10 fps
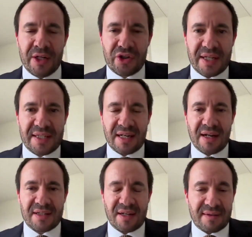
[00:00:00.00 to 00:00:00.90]
interesting,
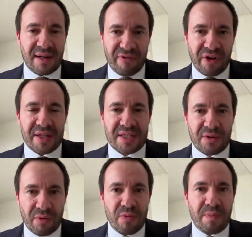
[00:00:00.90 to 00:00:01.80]
diverse
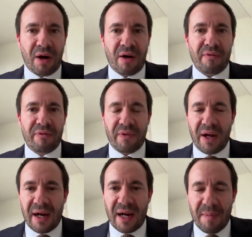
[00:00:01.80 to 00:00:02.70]
group of
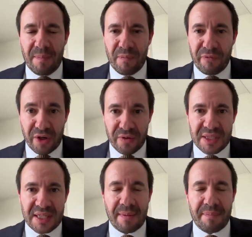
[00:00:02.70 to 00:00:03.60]
um,
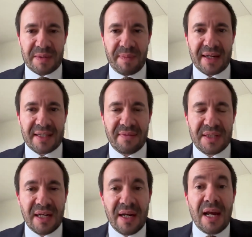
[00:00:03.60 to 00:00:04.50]
views and
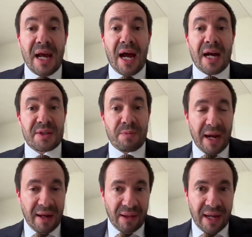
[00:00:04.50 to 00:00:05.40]
perspectives, as
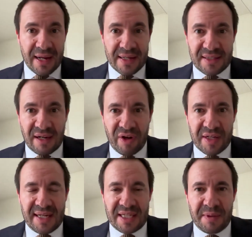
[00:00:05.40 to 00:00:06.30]
well as
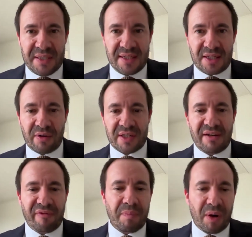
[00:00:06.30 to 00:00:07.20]
diverse expertise across
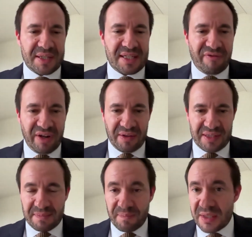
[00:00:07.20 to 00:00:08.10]
different policy
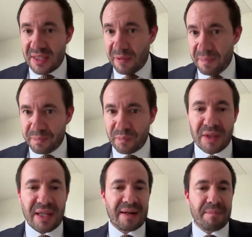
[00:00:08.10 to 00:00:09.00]
fields. So
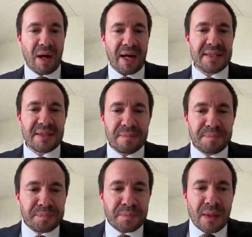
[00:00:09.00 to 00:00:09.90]
with that in mind,
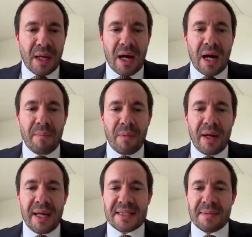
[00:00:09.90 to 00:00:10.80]
Um,
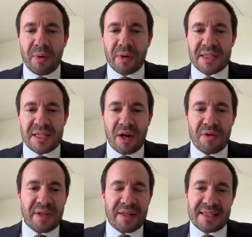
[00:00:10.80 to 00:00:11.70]
it's important to
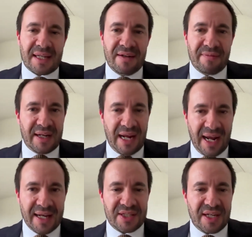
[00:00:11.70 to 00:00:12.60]
note that the Zeitenwende
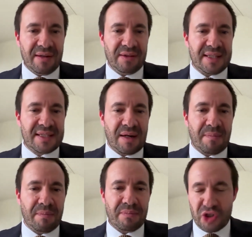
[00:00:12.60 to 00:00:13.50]
has yielded
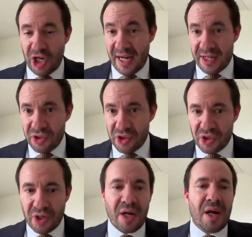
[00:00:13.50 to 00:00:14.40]
some change,